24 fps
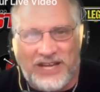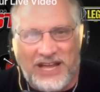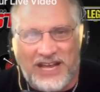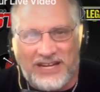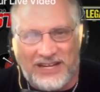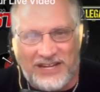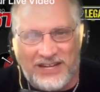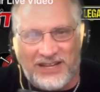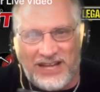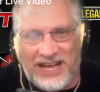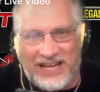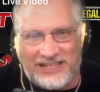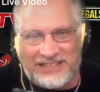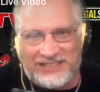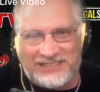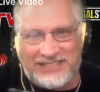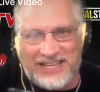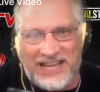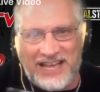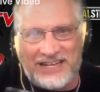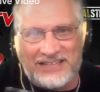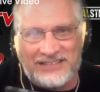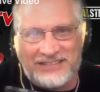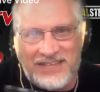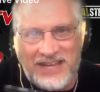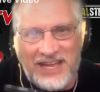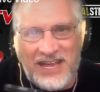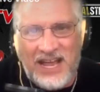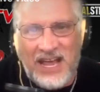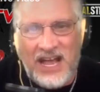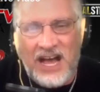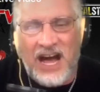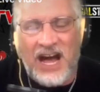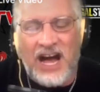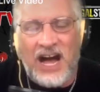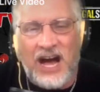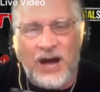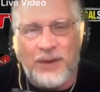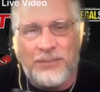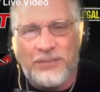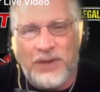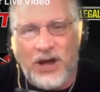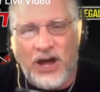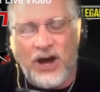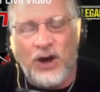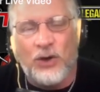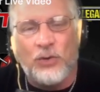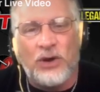because I don't get a lot of
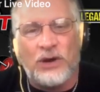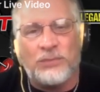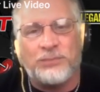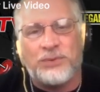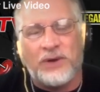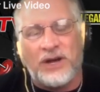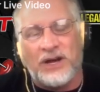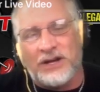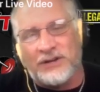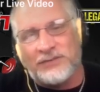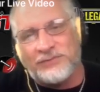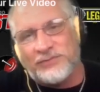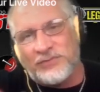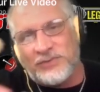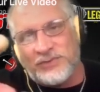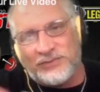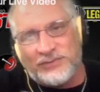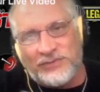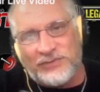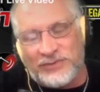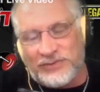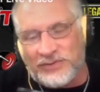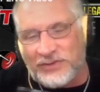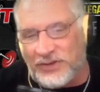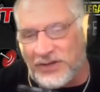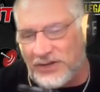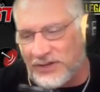sex. Um, oh.